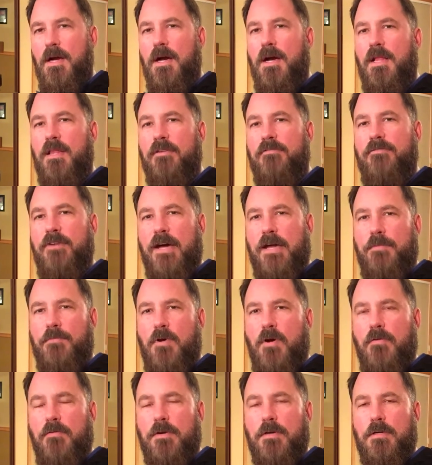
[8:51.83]
I'll invite
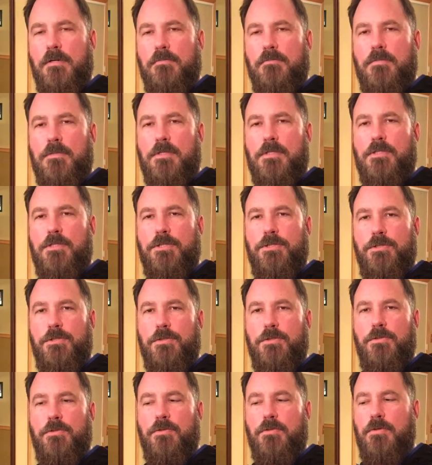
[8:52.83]
them over
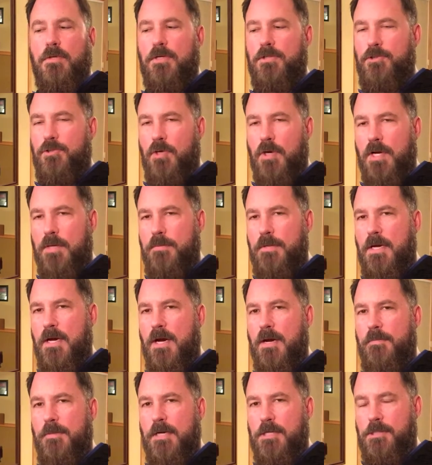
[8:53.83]
to join me
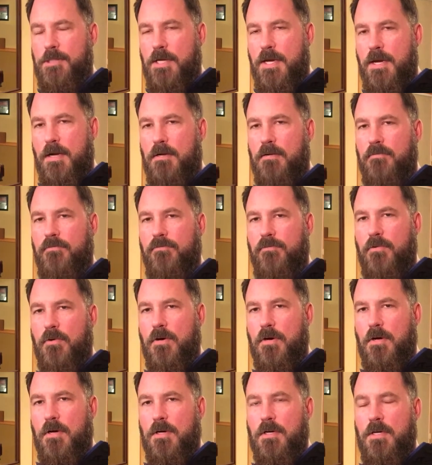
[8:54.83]
on my channel
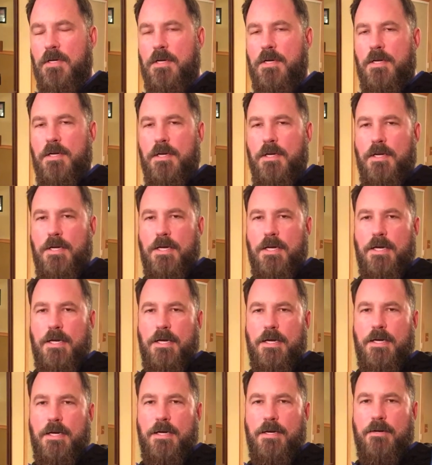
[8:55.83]
for
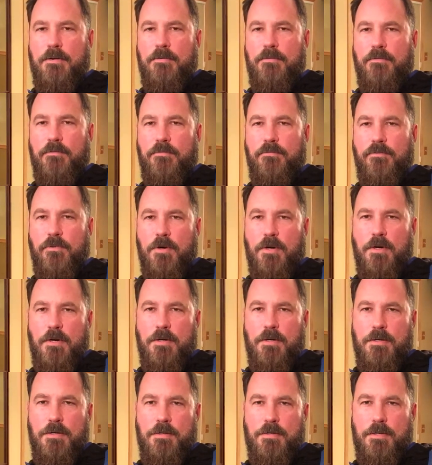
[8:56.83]

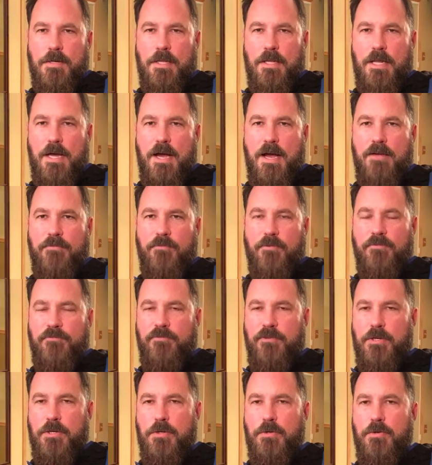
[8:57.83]
a live
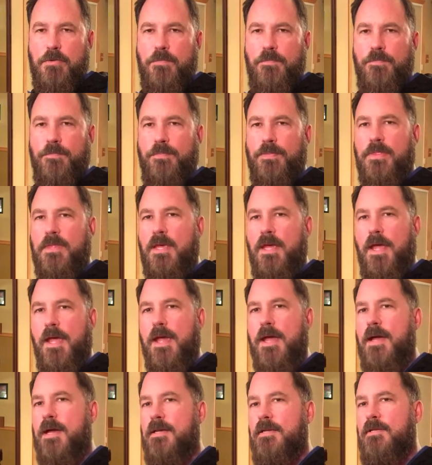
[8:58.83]
review,
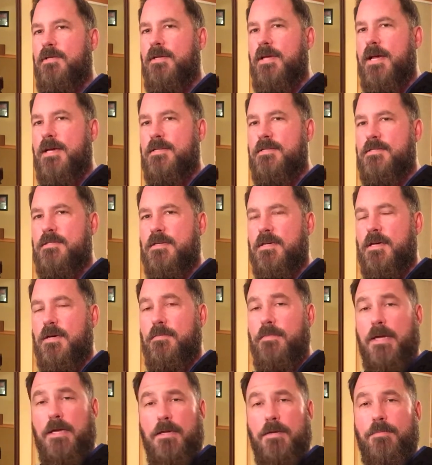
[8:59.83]
and you get
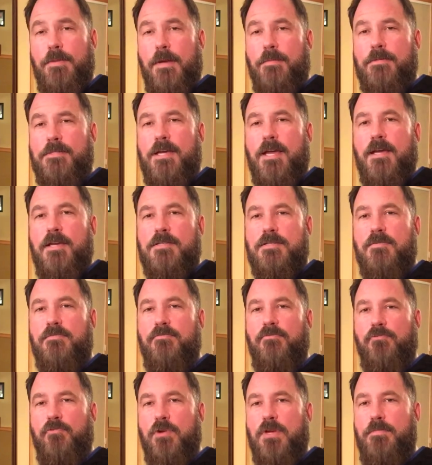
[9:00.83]
some, and you'll be able to take
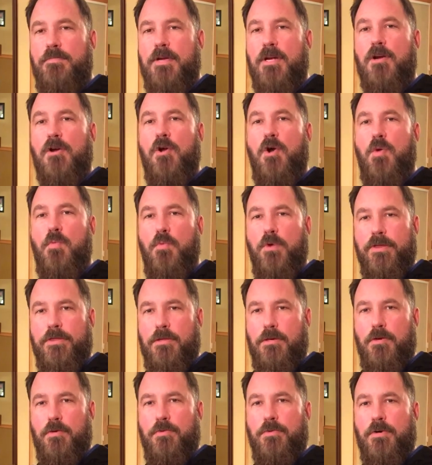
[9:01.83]
some free beer home
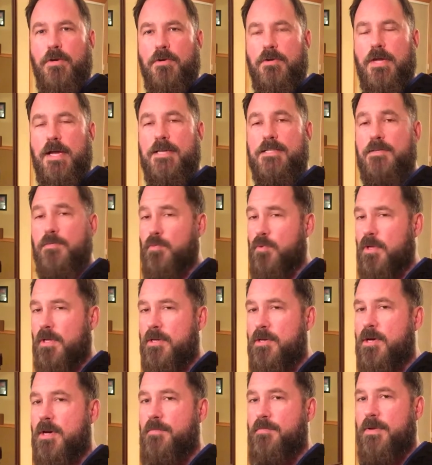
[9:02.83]
with you, okay? Some
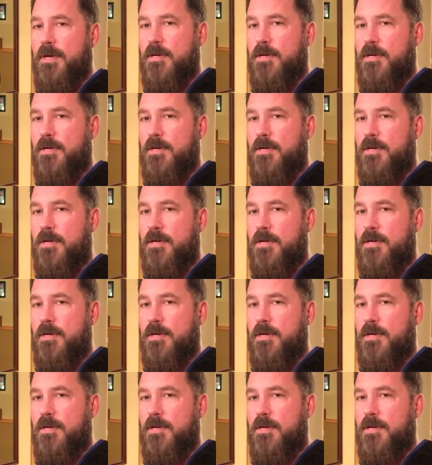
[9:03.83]
really good